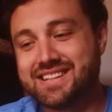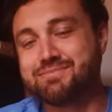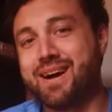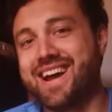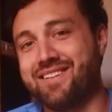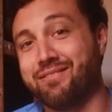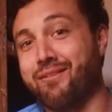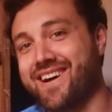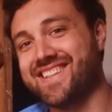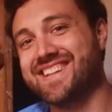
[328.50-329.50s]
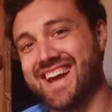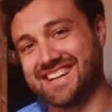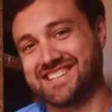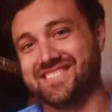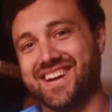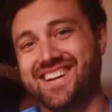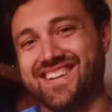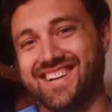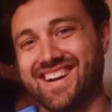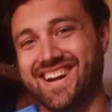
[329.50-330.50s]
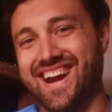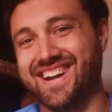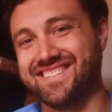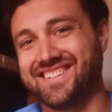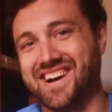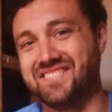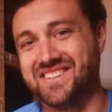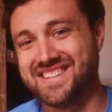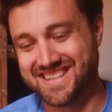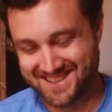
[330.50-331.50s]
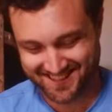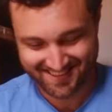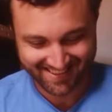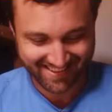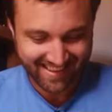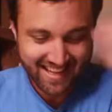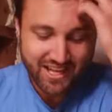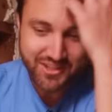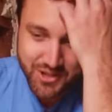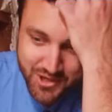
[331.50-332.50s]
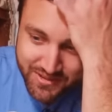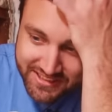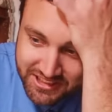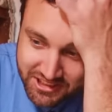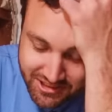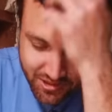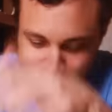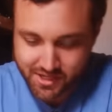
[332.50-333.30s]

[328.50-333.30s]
This might have won the excavator handle competition. Dude, this is so